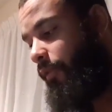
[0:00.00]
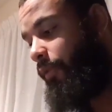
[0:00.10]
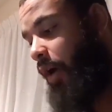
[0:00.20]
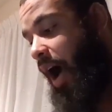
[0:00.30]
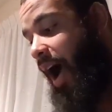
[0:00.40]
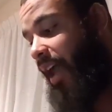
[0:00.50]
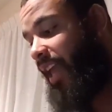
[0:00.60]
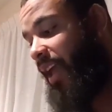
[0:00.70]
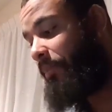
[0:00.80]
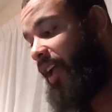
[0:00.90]
For I
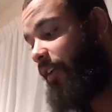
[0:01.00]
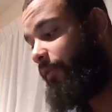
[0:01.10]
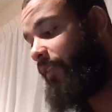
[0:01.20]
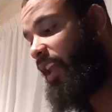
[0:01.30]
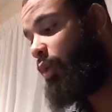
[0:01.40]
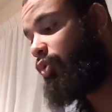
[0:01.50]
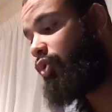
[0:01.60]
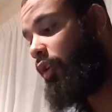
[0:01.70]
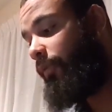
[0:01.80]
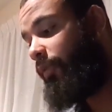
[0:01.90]
am thy fellow
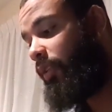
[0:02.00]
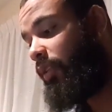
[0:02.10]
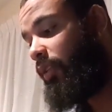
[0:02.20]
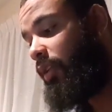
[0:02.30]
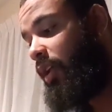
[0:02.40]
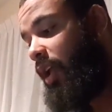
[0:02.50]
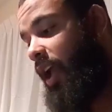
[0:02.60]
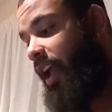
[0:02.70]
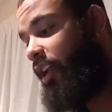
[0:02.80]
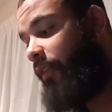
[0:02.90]
servant,
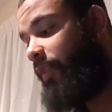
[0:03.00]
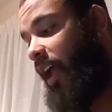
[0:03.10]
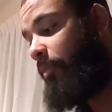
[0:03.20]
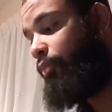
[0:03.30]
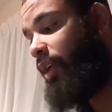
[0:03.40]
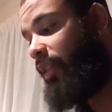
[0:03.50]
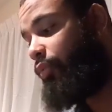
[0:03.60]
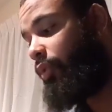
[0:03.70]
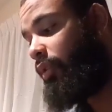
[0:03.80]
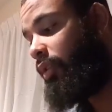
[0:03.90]
and of thy
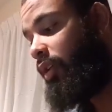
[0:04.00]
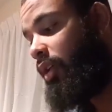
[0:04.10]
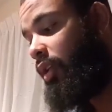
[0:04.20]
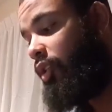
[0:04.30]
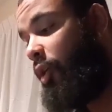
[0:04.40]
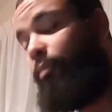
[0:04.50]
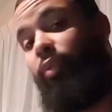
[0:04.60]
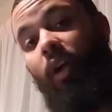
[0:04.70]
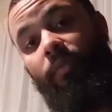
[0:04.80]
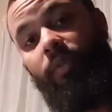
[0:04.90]
brethren, the
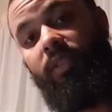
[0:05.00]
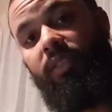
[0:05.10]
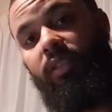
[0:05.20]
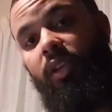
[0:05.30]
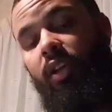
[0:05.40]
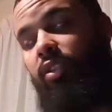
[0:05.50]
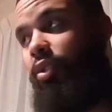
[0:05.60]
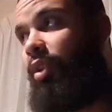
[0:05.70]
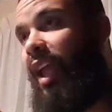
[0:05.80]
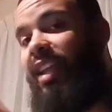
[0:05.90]
prophets.
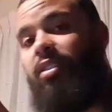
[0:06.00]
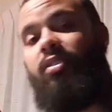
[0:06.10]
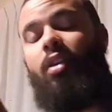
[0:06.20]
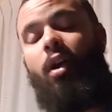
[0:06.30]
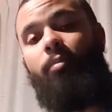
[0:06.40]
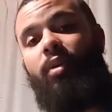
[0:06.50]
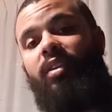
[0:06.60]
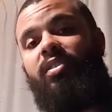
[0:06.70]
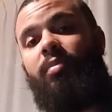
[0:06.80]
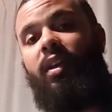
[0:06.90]
So the angels are our
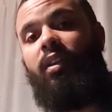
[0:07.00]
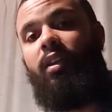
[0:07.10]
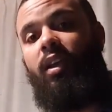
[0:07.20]
brothers, man.